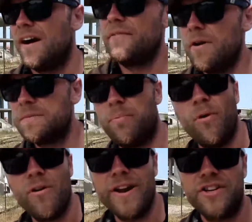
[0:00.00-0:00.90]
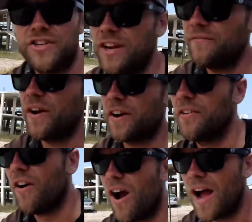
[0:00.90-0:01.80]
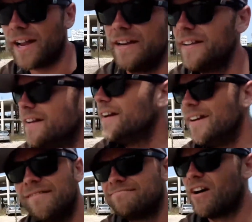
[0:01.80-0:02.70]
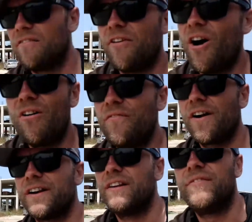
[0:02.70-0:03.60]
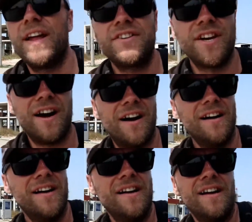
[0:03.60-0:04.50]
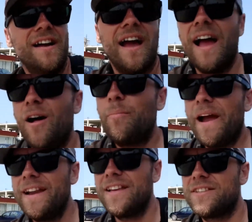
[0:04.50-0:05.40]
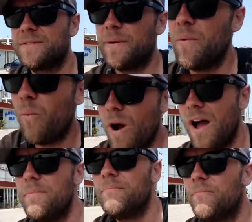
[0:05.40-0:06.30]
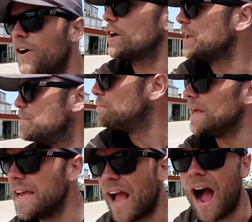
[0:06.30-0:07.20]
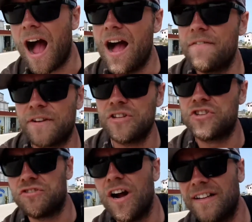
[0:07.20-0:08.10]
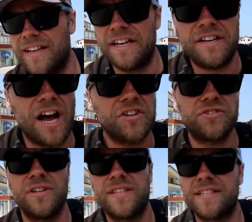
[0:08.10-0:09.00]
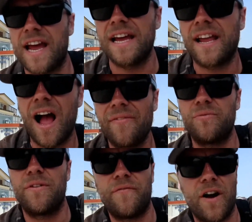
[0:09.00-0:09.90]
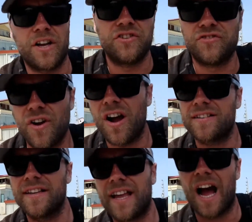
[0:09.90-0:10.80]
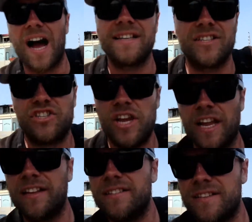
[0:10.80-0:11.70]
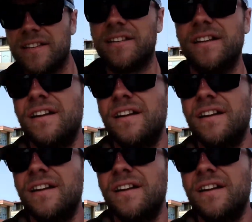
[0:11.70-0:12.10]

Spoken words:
of the most boring shit fucking ride of the whole fucking adventure. Albania's just been one fucking big half-constructed industrial estate covered with fucking trucks and cars and chickens and